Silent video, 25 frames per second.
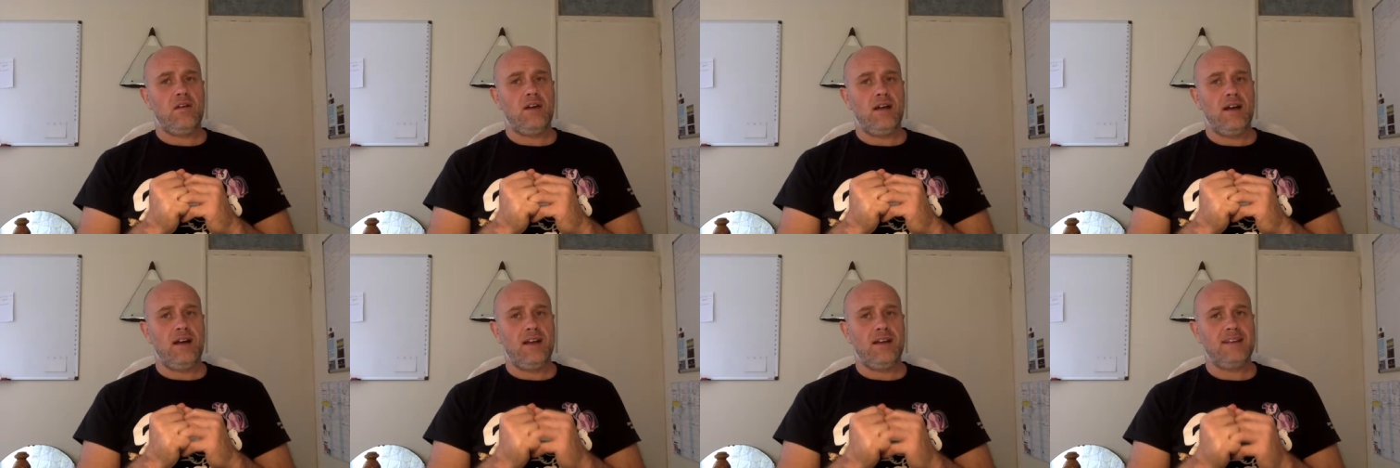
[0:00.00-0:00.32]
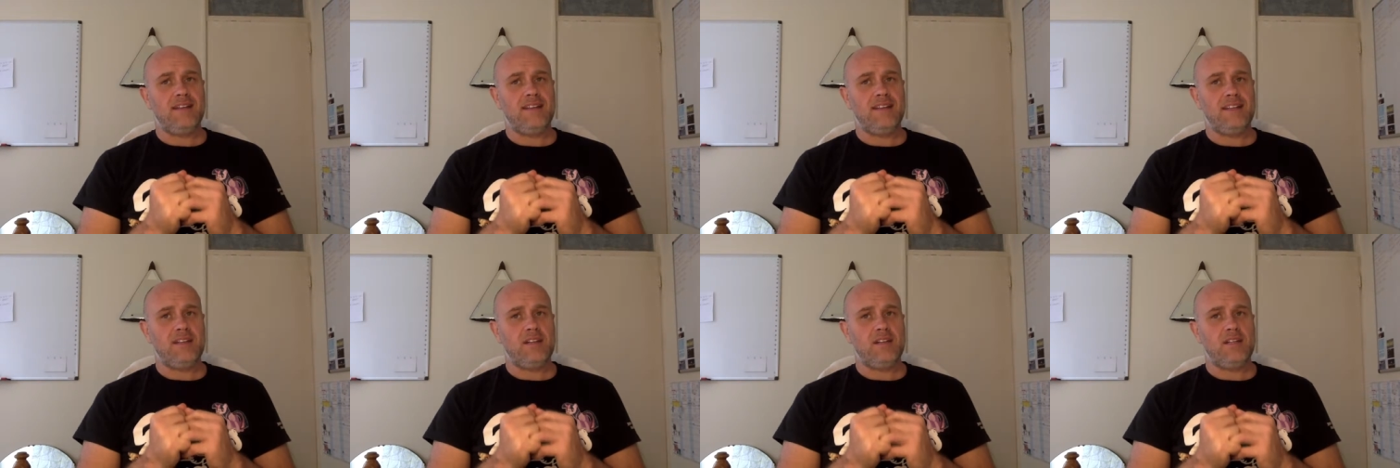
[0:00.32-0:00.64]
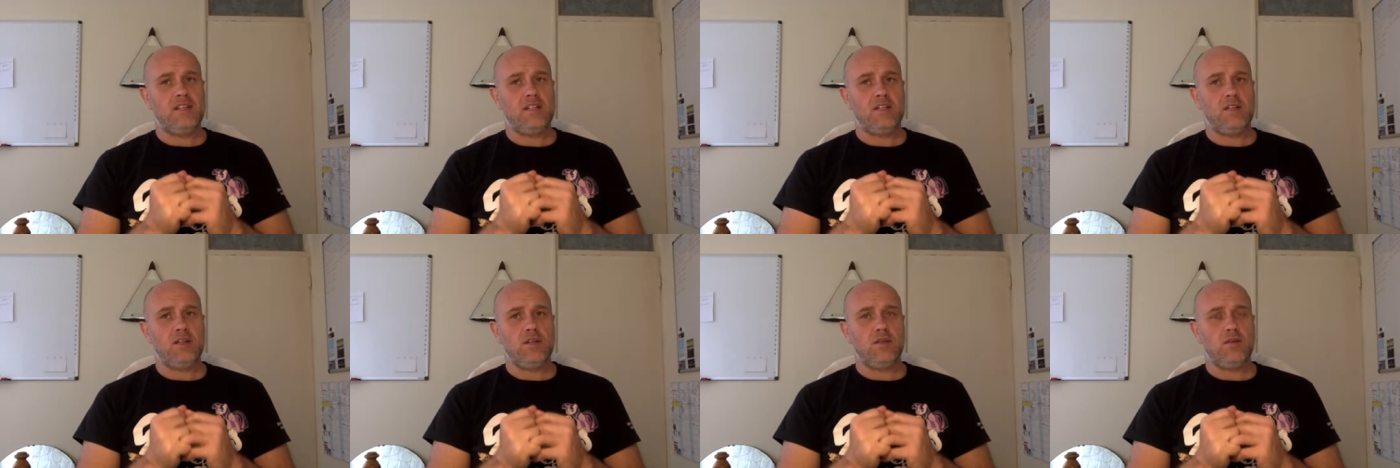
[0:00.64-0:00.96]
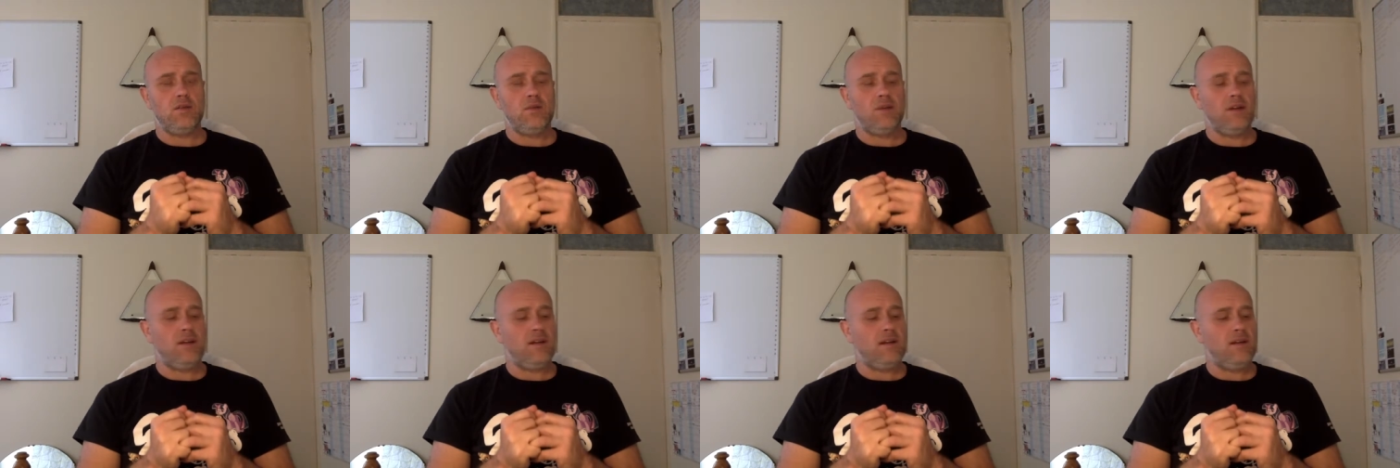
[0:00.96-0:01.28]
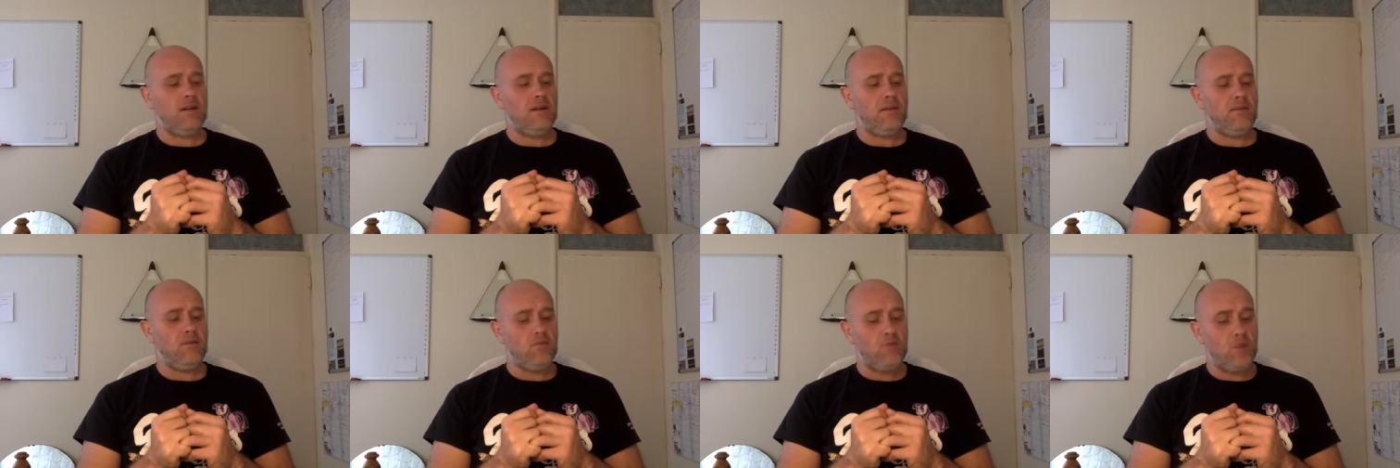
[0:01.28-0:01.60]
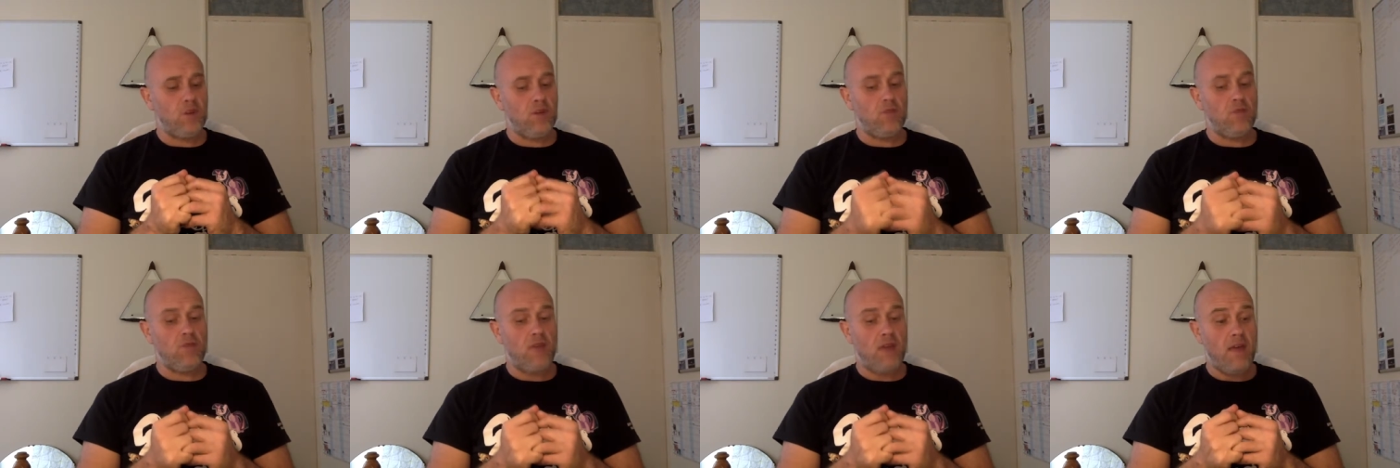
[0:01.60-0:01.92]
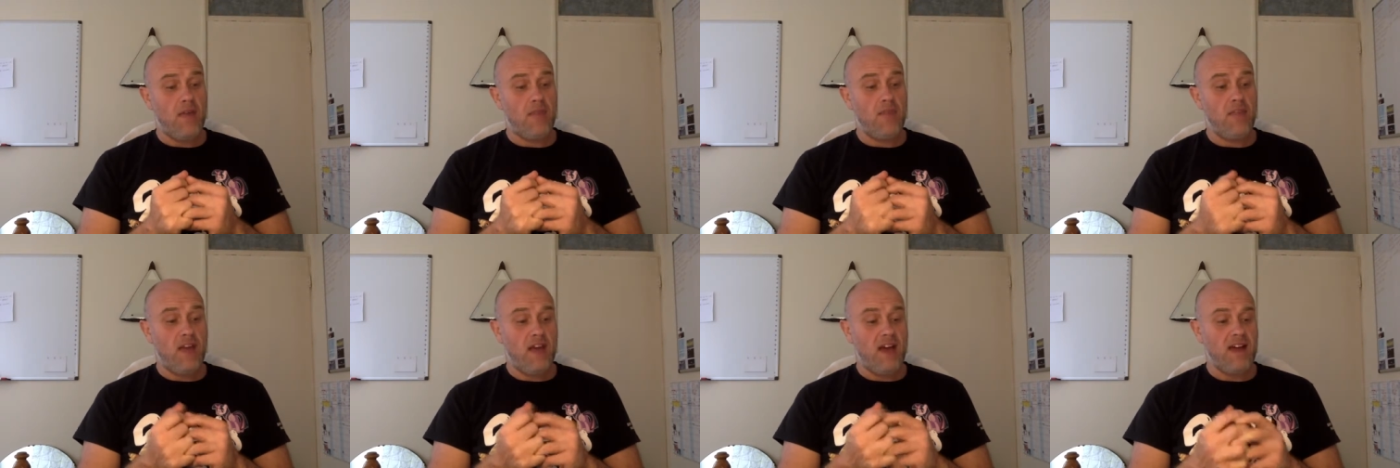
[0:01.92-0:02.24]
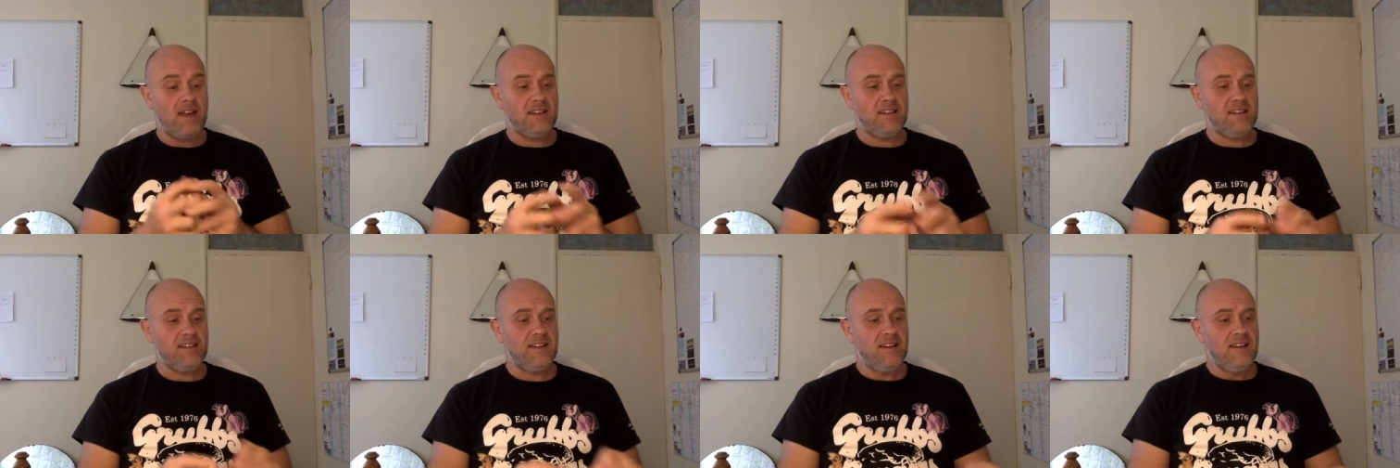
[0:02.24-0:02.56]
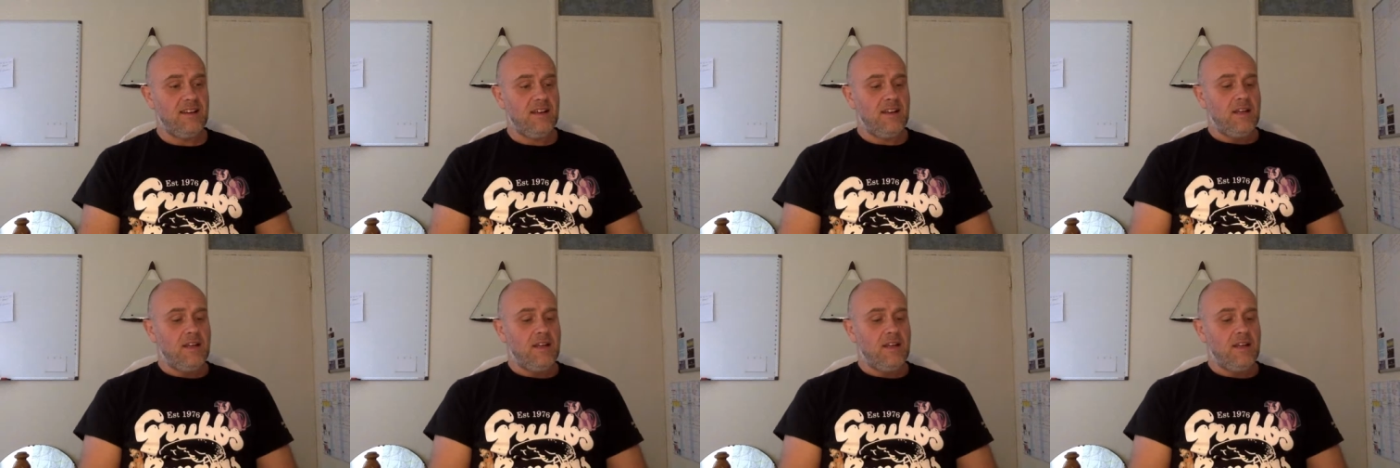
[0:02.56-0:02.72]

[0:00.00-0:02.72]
I didn't do, and I regret that.